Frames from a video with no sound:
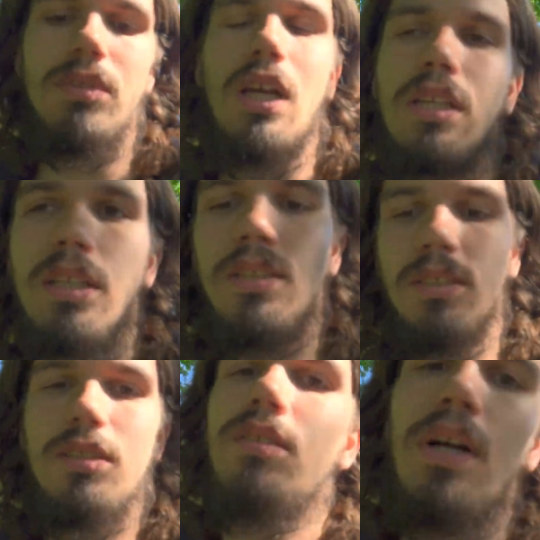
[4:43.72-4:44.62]
I guess
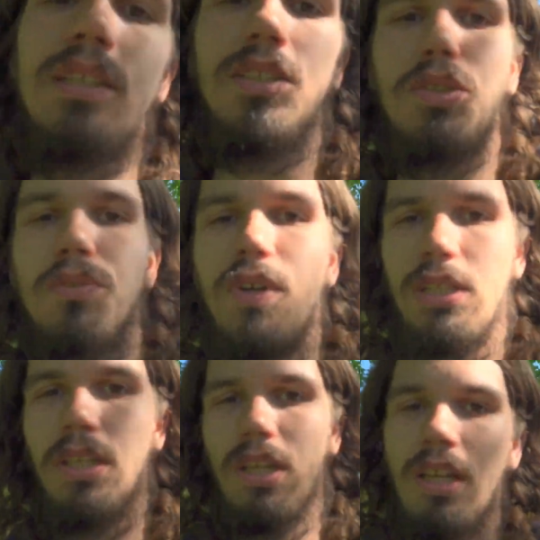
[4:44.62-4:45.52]
it's quite easy to
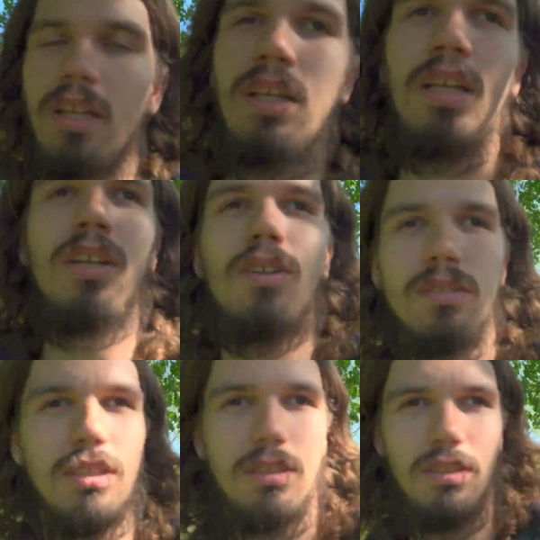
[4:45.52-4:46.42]
find
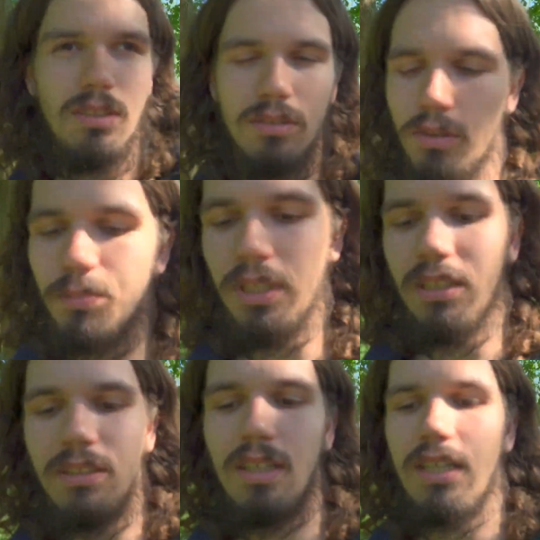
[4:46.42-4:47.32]
content on
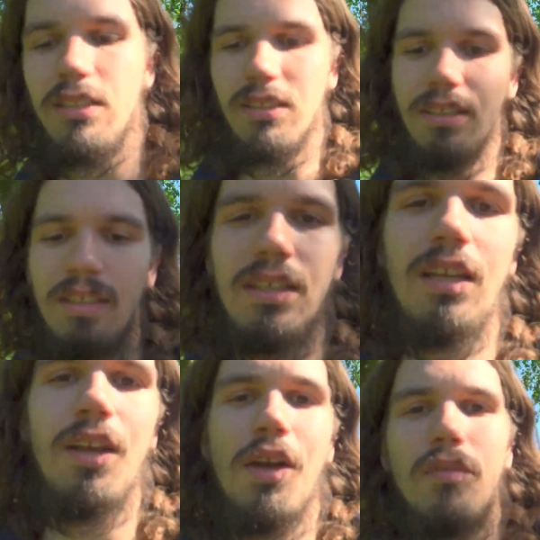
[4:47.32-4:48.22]
Copenhagen. And
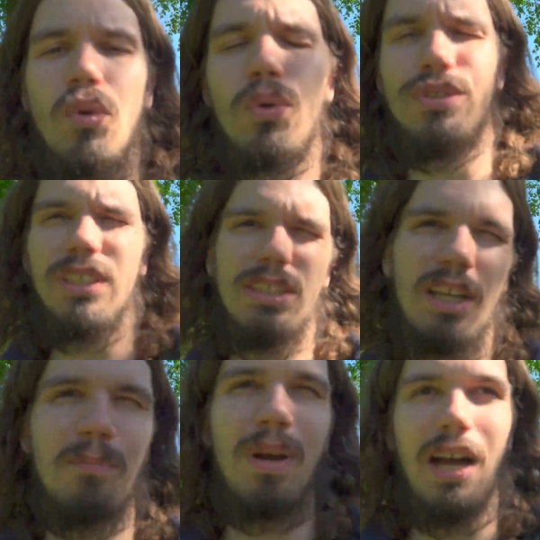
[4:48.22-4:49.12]
of course there's
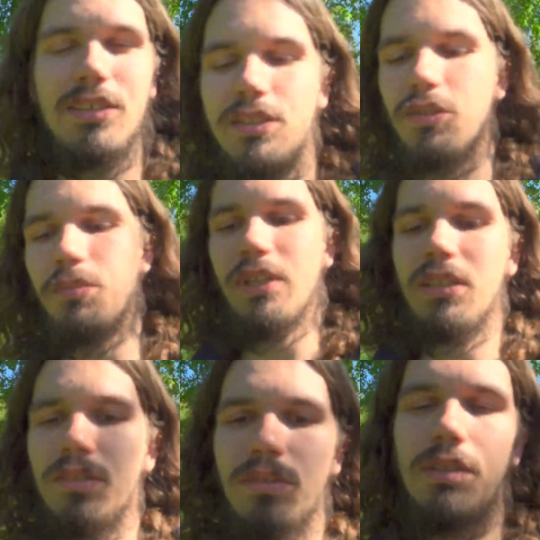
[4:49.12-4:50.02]
like parks in
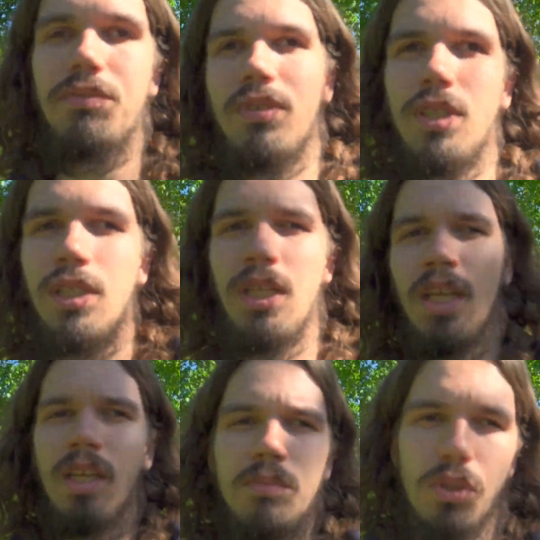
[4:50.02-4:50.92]
Copenhagen and stuff.
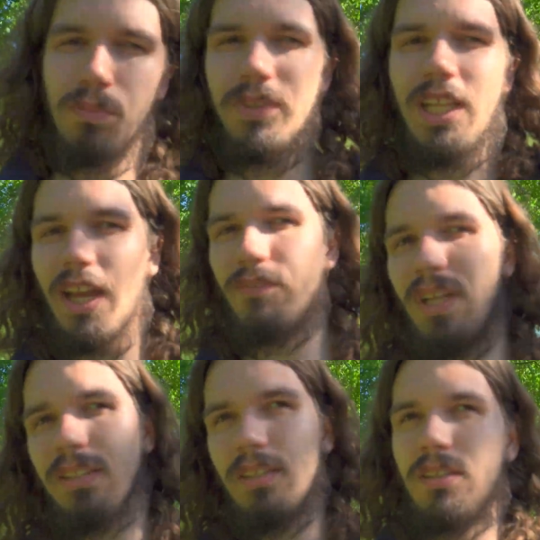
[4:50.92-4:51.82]
We don't really have
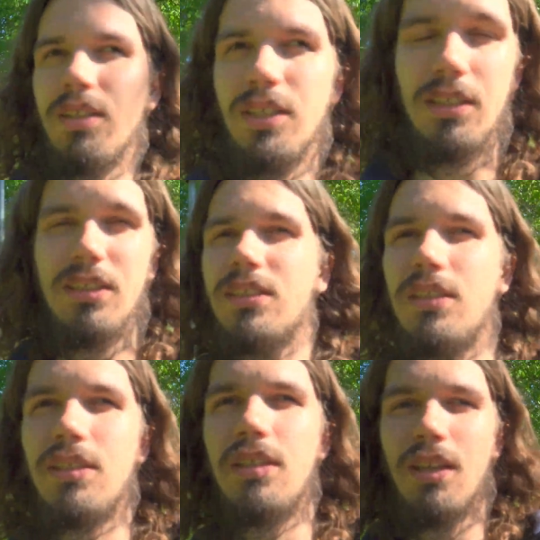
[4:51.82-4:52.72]
that here in this
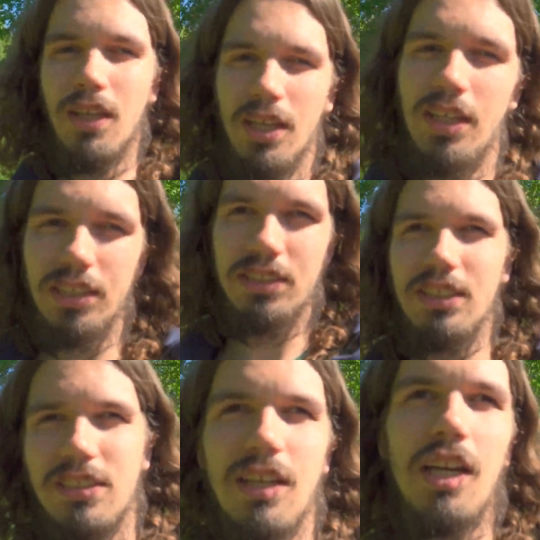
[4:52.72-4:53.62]
city.
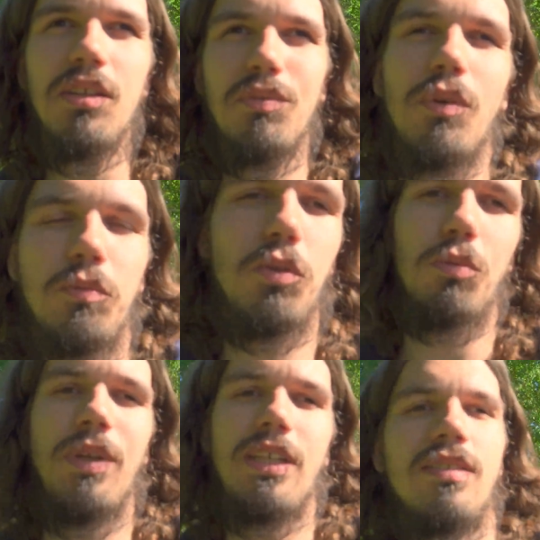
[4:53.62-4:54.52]
It's kind of only
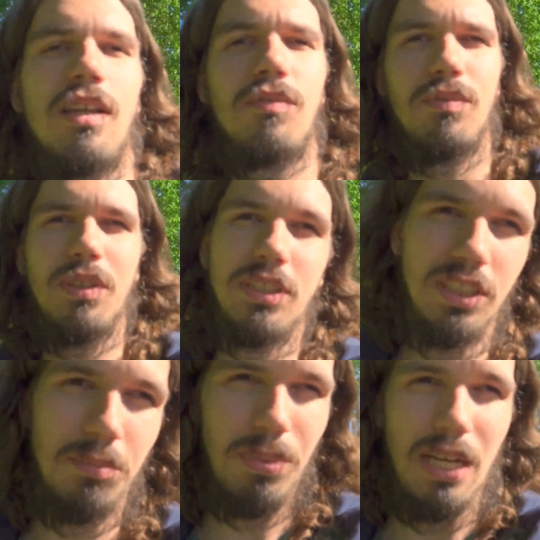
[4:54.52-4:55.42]
Copenhagen that have
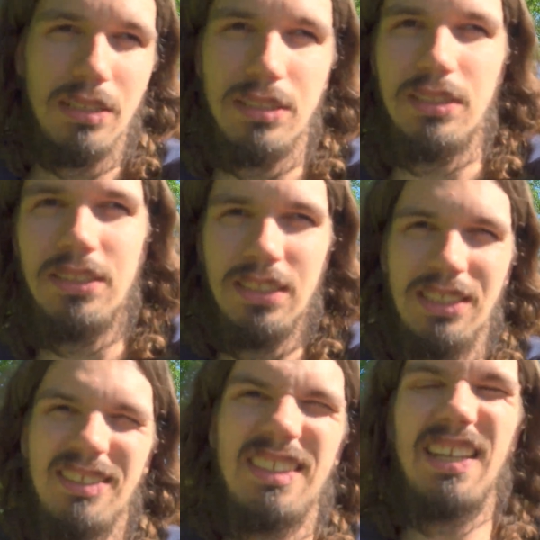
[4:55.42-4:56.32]
these parks,
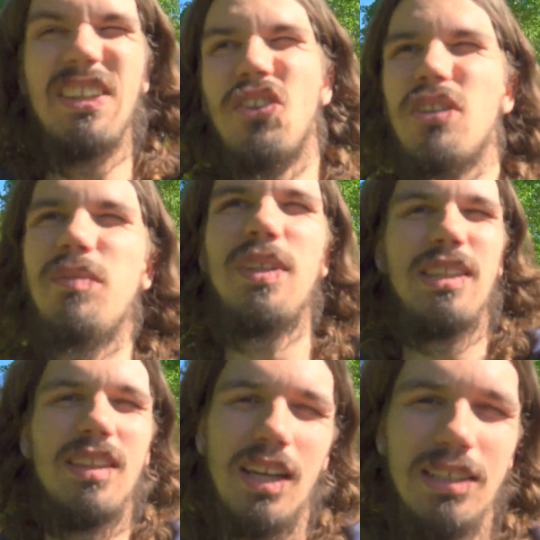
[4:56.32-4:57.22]
and they're not even
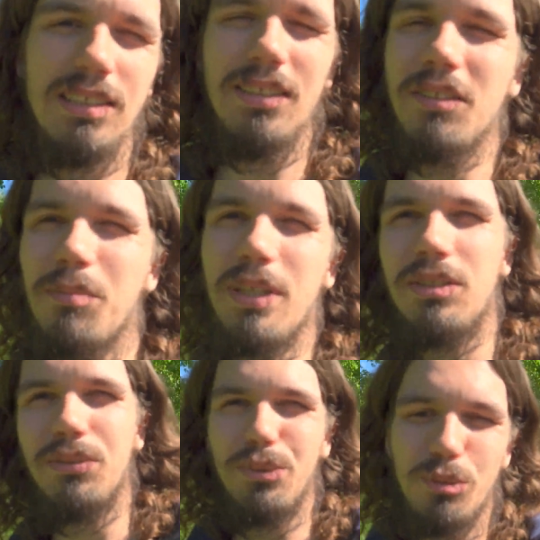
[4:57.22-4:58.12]
that nice, not compared
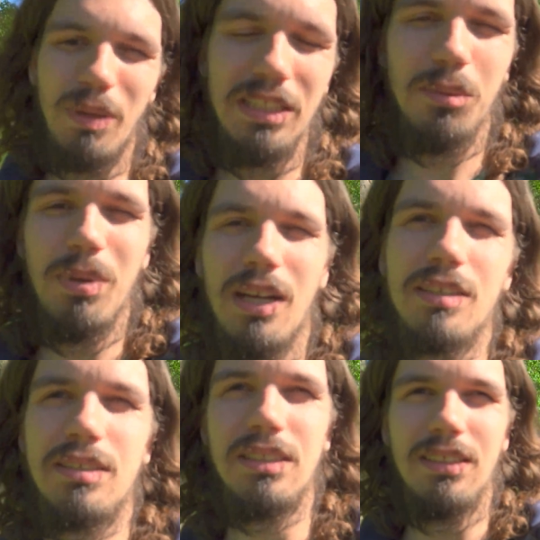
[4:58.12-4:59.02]
to Spanish
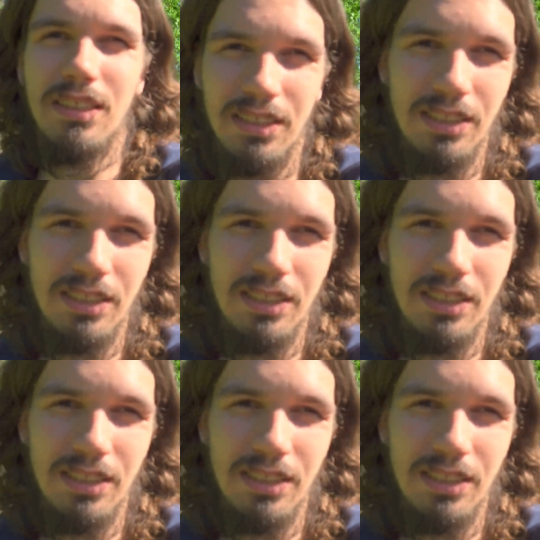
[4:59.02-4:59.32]
parks or